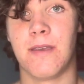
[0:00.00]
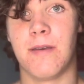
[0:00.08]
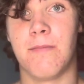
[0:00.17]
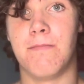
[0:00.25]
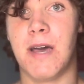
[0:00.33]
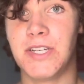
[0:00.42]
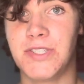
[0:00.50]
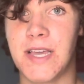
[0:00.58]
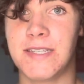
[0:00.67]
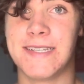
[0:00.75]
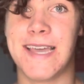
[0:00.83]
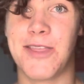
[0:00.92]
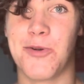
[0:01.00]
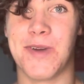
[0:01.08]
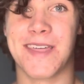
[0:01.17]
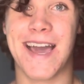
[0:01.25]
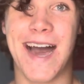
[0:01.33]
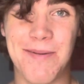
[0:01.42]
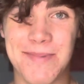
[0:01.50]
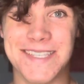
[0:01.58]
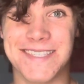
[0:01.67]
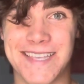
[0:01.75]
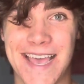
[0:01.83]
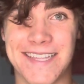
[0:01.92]
mesh that together with common
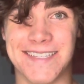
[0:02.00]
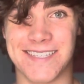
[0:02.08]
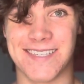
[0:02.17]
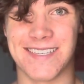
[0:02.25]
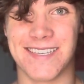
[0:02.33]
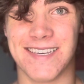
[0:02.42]
sense,